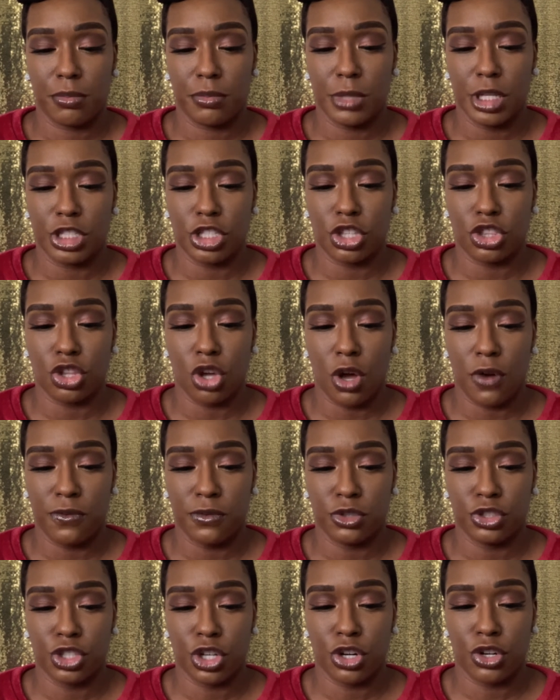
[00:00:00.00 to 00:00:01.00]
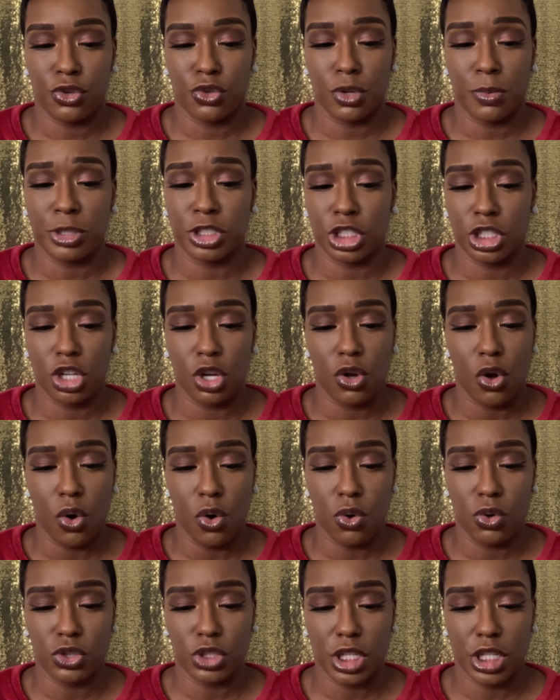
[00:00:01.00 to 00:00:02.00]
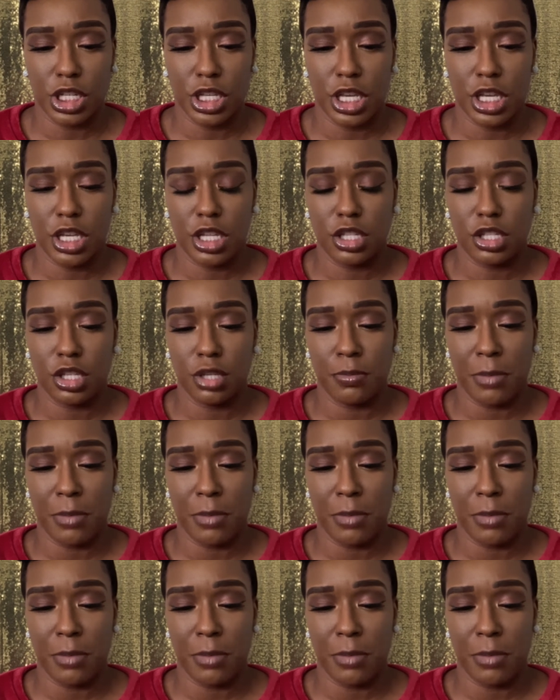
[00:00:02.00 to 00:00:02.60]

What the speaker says: It's a thoughtful journal. You put your goals in it,